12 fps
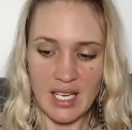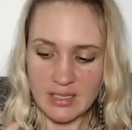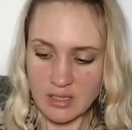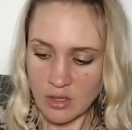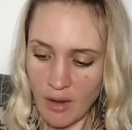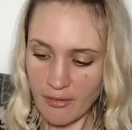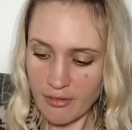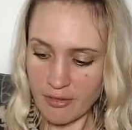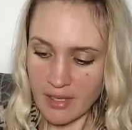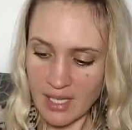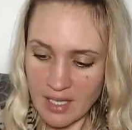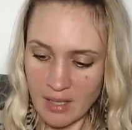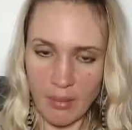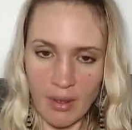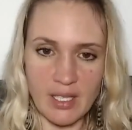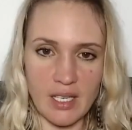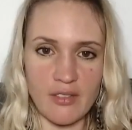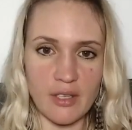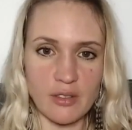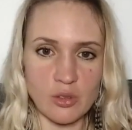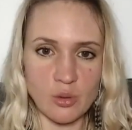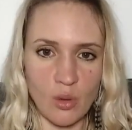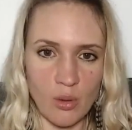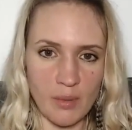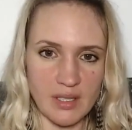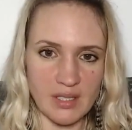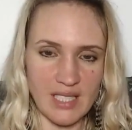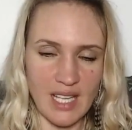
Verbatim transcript: it's not freeing the body of those traumas